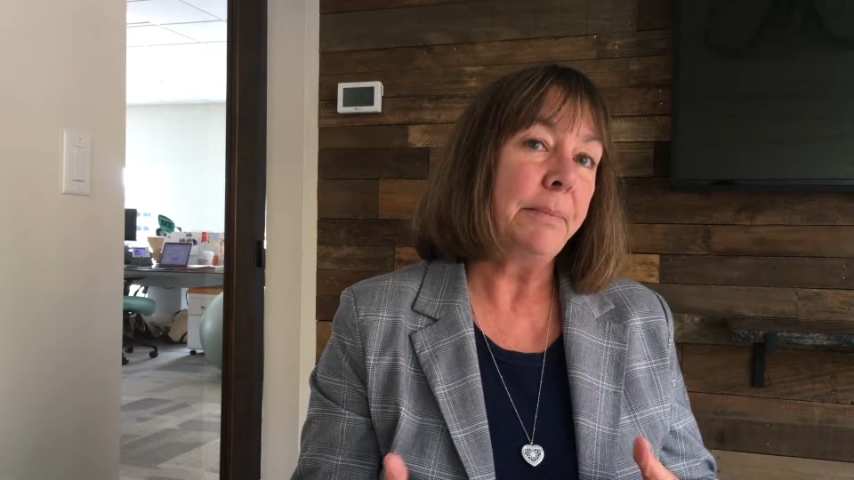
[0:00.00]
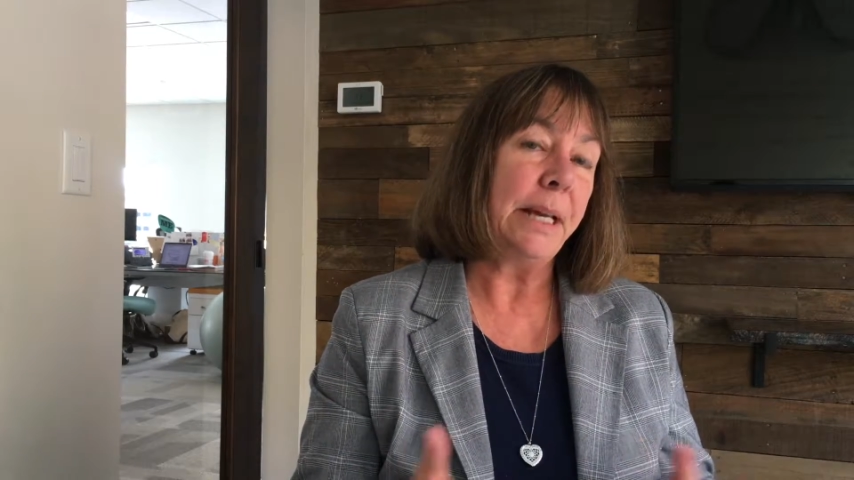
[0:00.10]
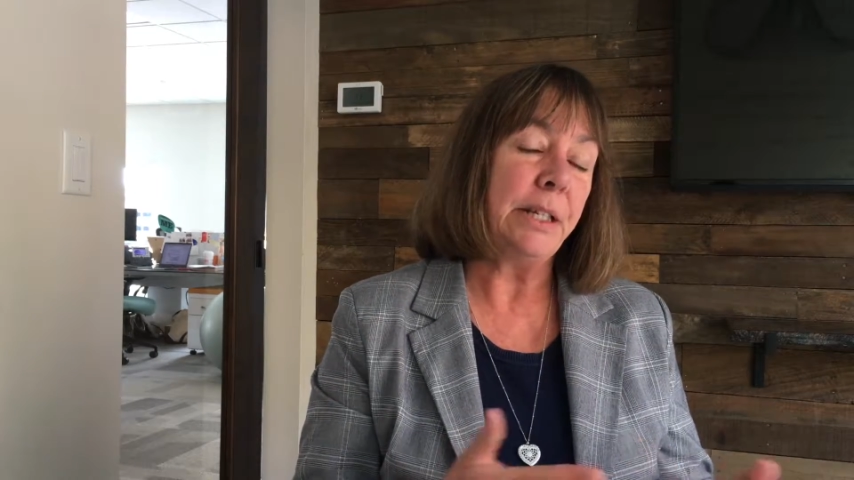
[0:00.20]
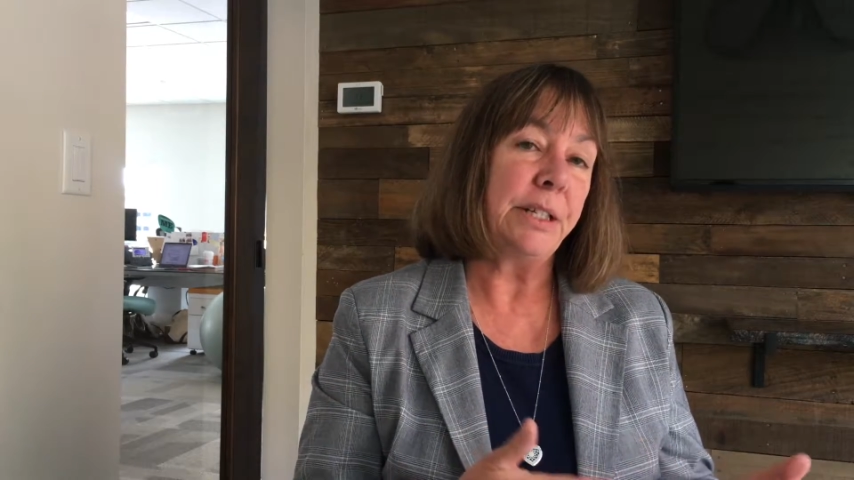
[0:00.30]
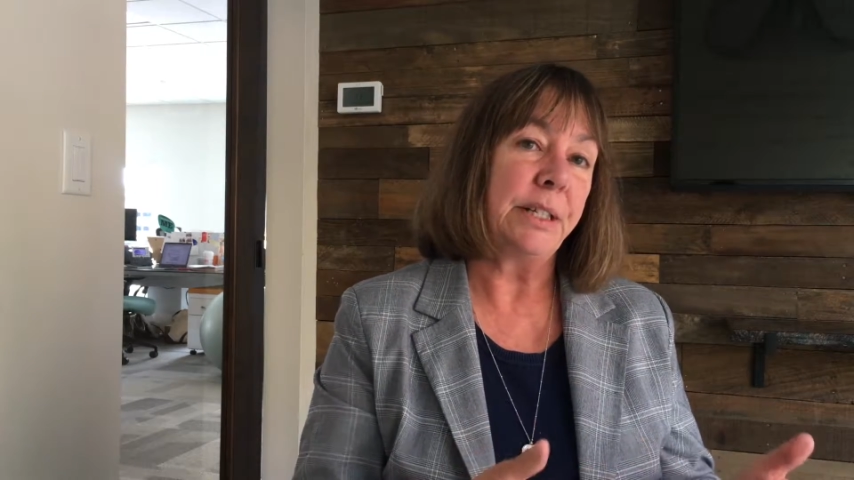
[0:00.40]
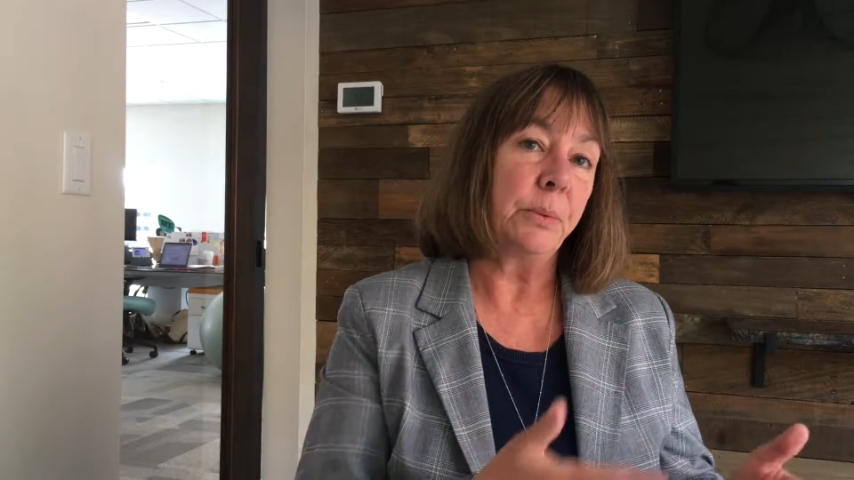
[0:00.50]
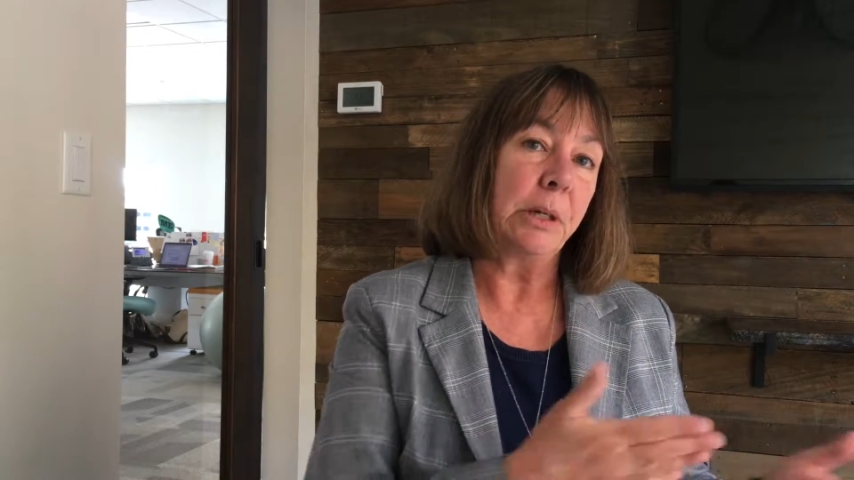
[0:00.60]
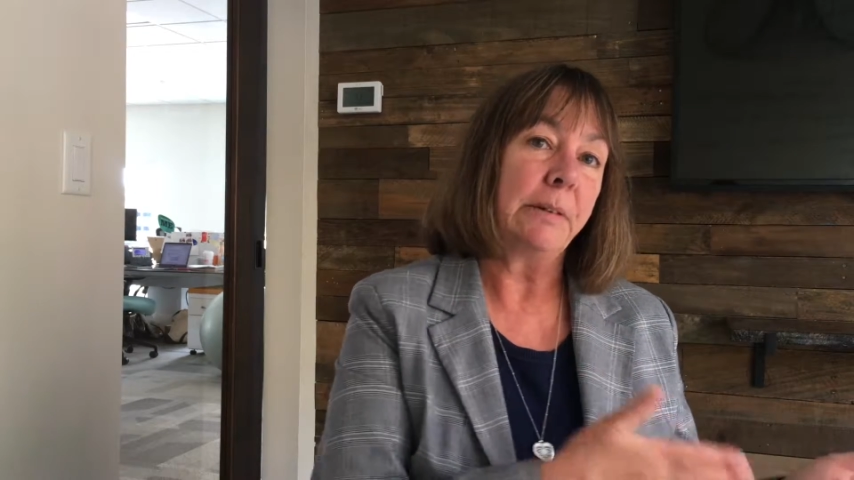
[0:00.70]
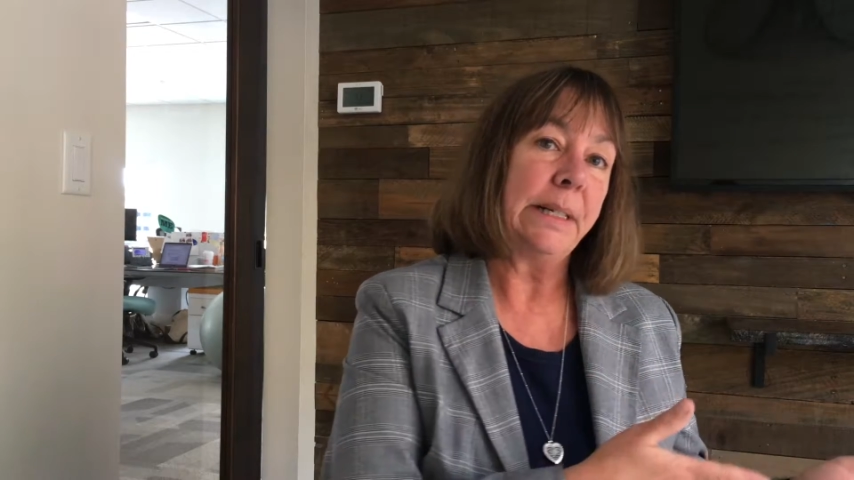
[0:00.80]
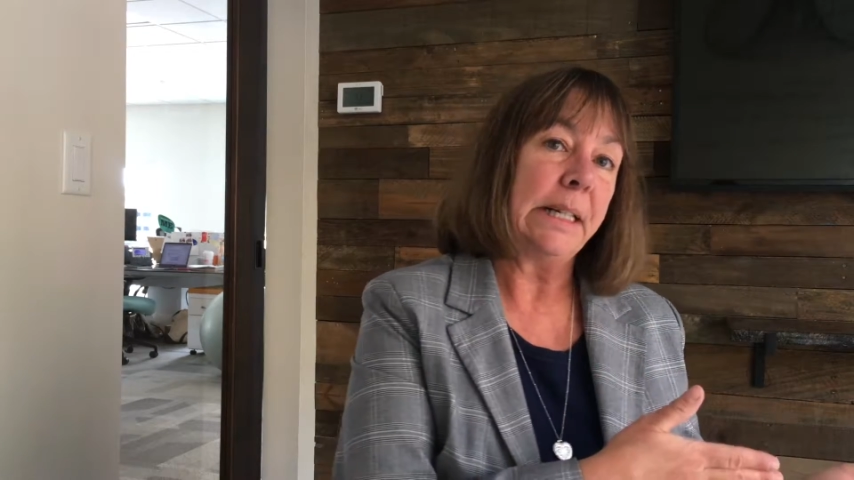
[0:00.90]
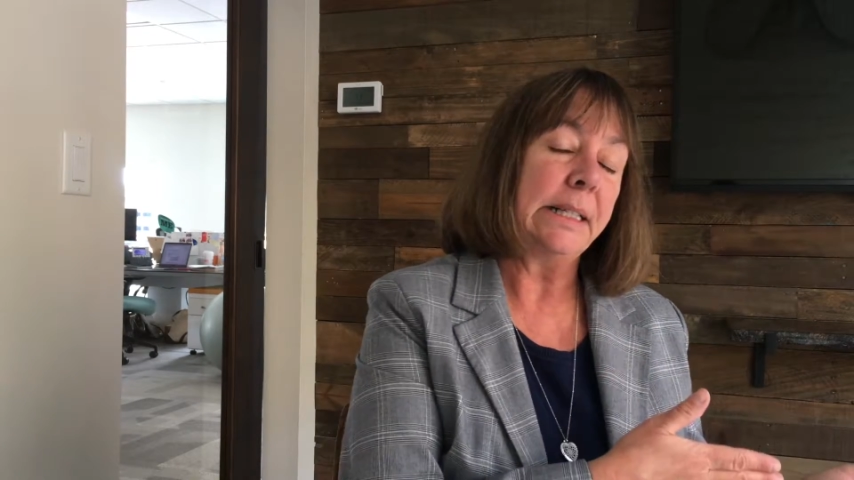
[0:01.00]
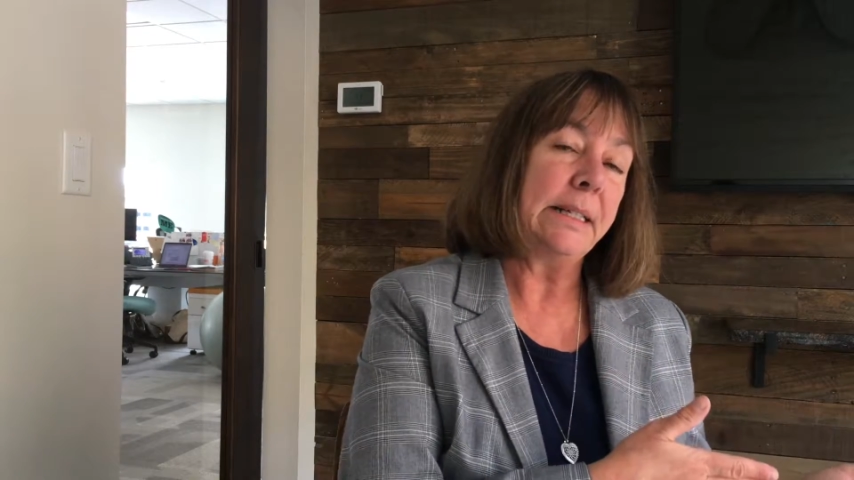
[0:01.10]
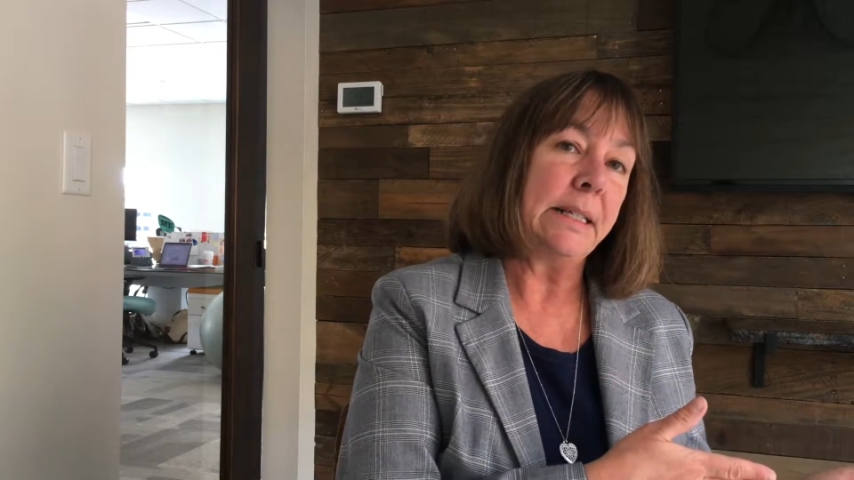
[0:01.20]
pages that were already on the